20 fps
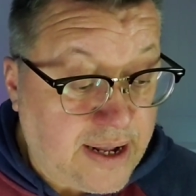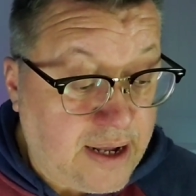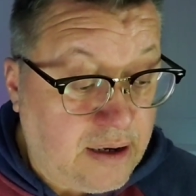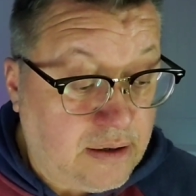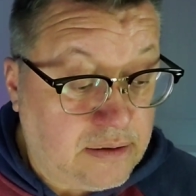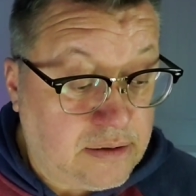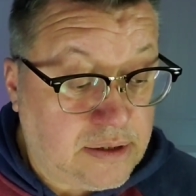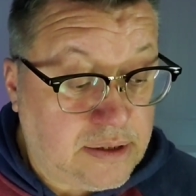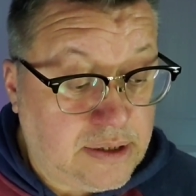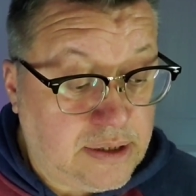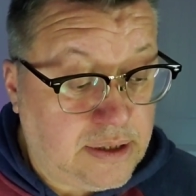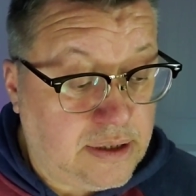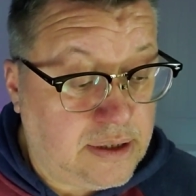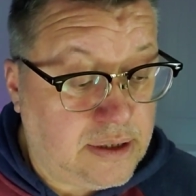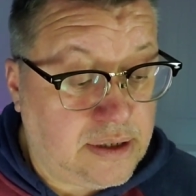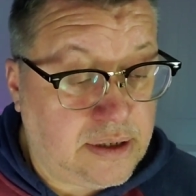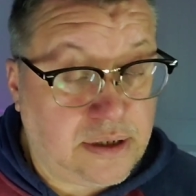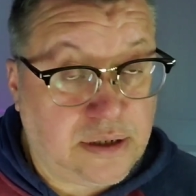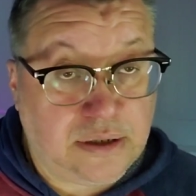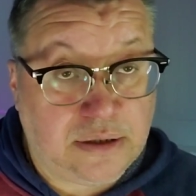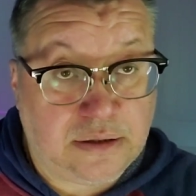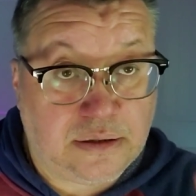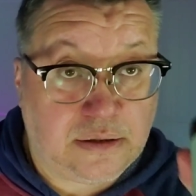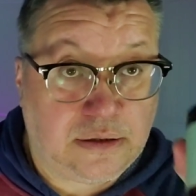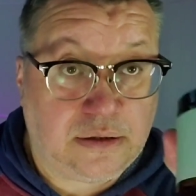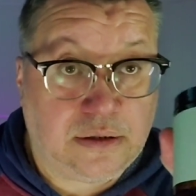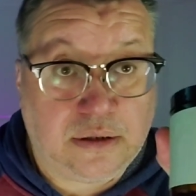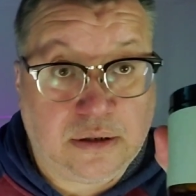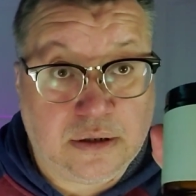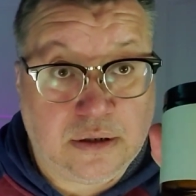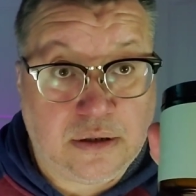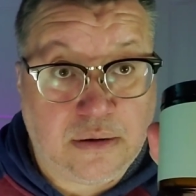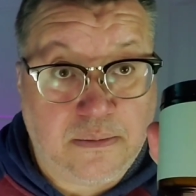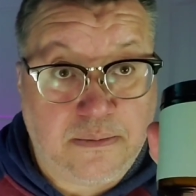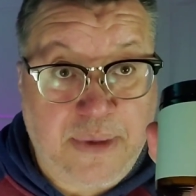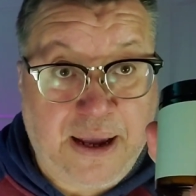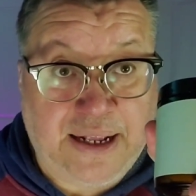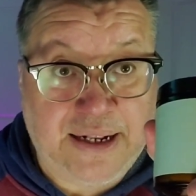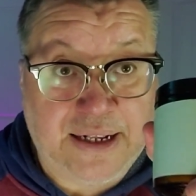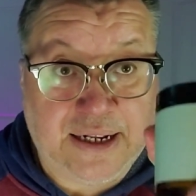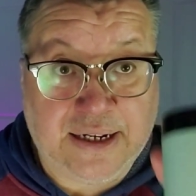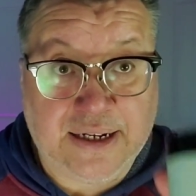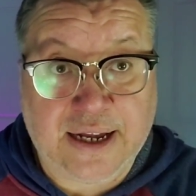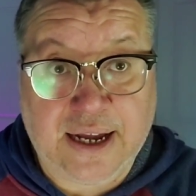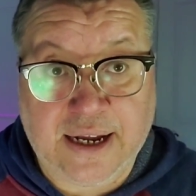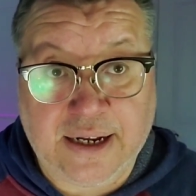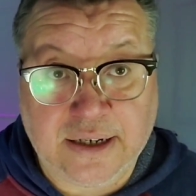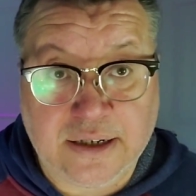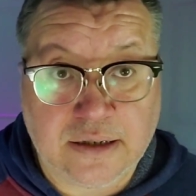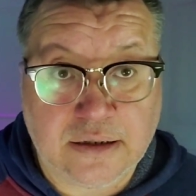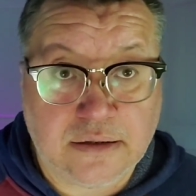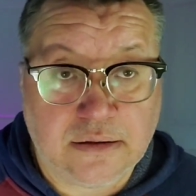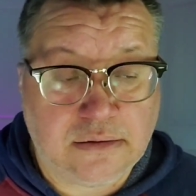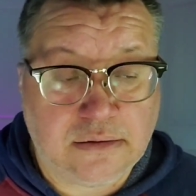out Mate Ignite,